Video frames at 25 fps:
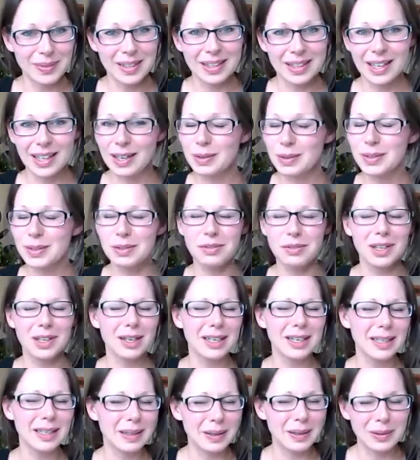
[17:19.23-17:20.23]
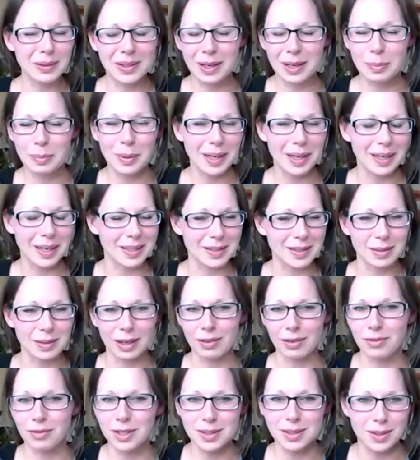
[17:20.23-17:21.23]
Like wow. it was a very lonely place.
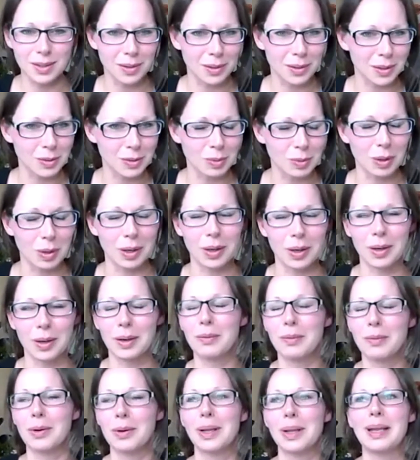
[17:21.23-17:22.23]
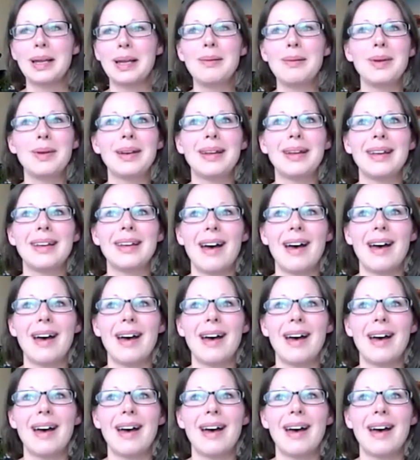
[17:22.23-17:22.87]
Like visitors were were limited.